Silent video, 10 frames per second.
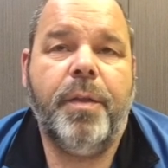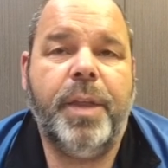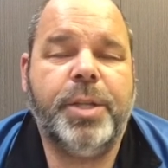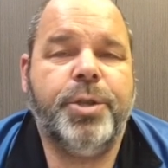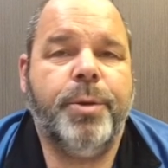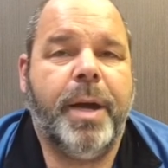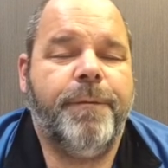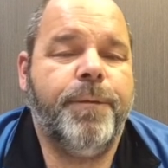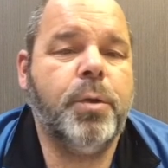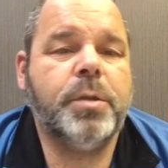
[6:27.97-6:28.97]
that you
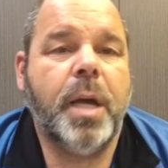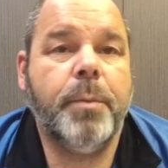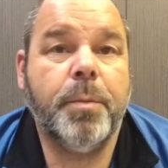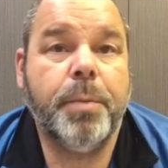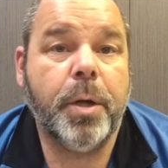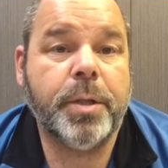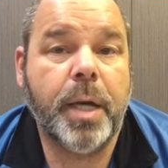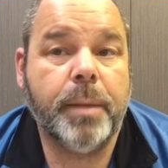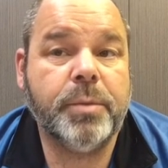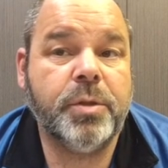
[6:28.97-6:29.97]
had full-time or
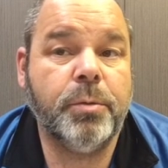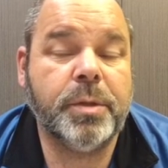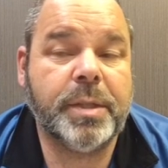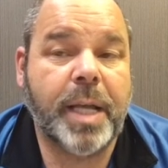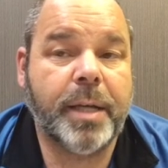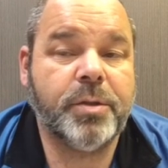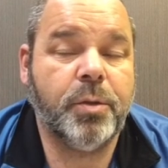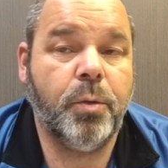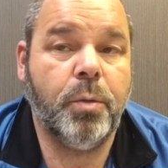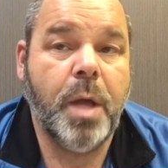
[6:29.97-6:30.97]
part-time student status.
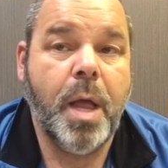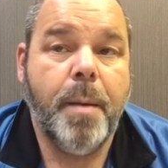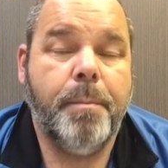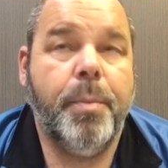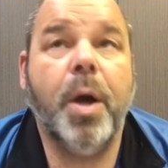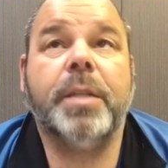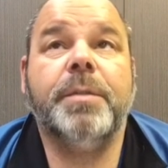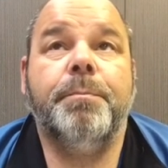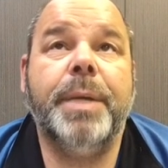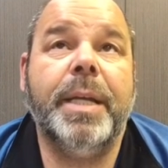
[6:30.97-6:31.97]
So
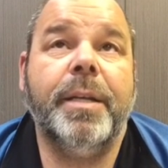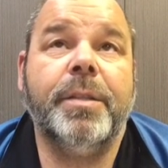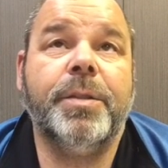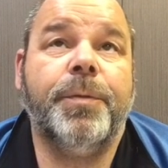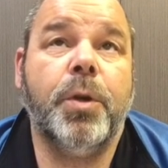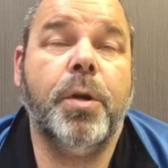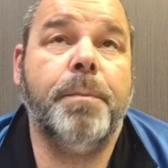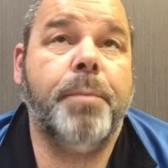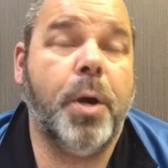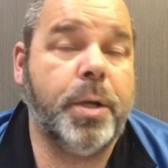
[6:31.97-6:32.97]
box B is
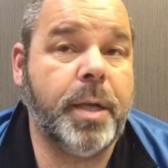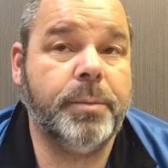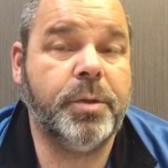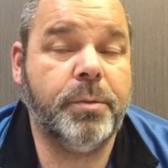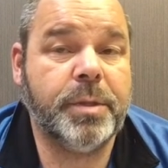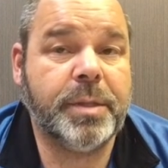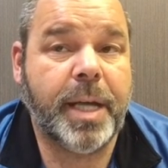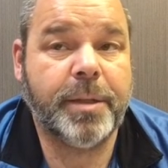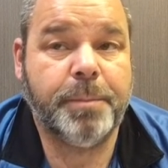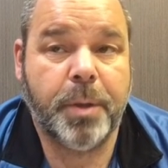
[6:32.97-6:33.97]
for part-time student
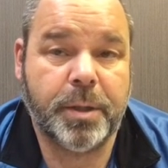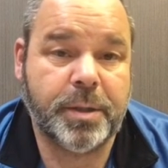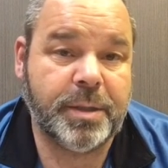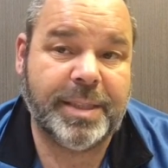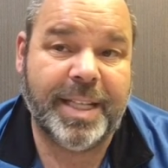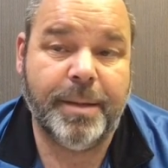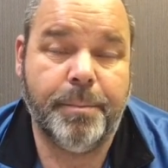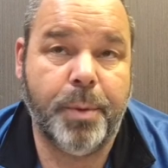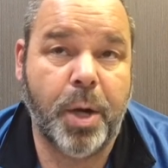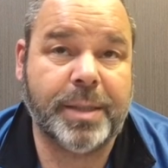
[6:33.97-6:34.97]
status, box
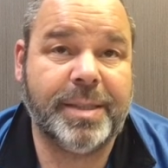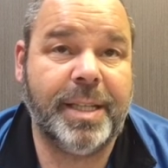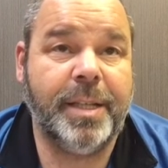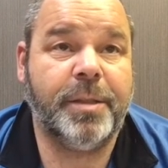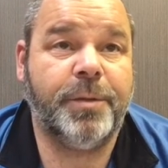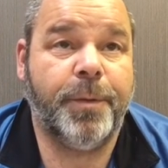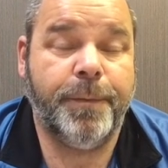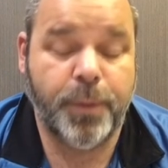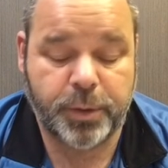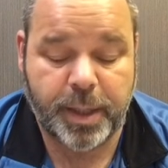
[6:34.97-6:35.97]
C is for
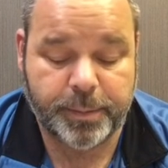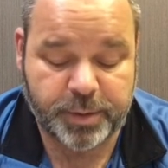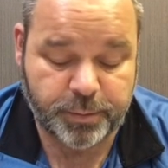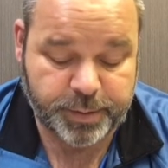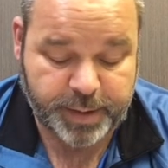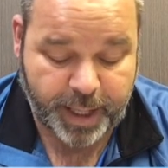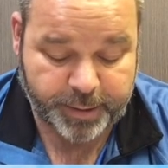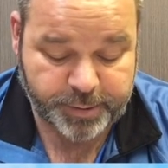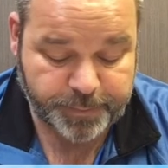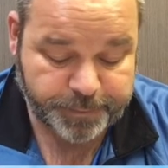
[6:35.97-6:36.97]
full-time student
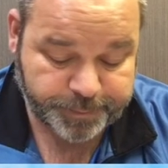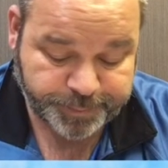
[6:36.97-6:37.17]
status.